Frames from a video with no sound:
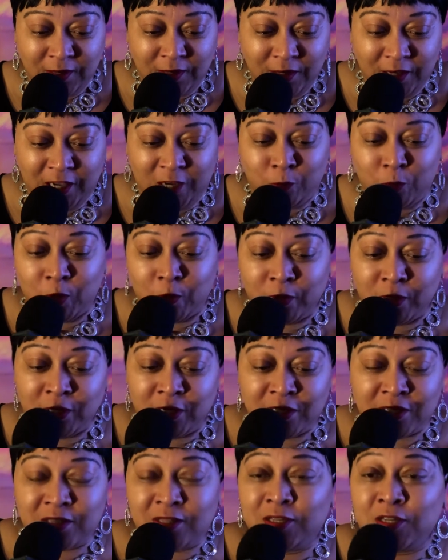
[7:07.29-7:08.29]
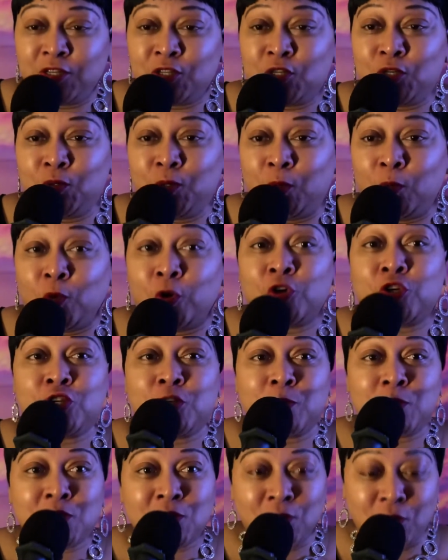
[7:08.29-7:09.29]
And we were listening to a
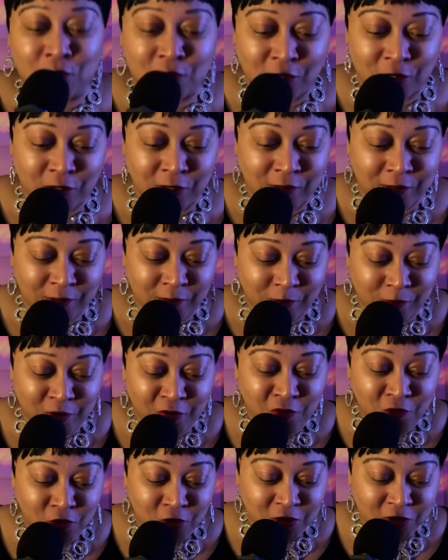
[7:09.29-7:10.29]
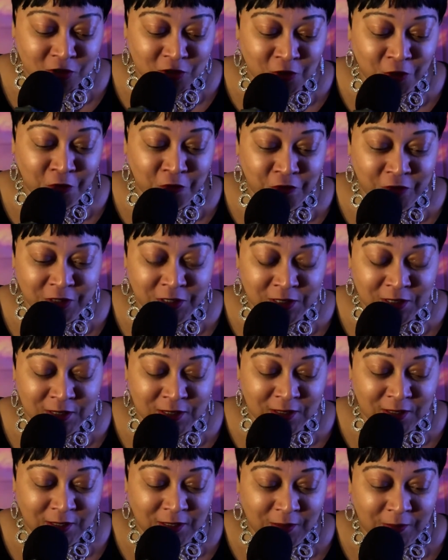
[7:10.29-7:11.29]
worship song before
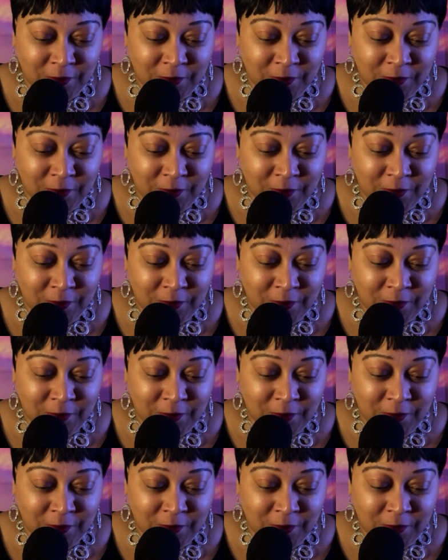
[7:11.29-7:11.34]
service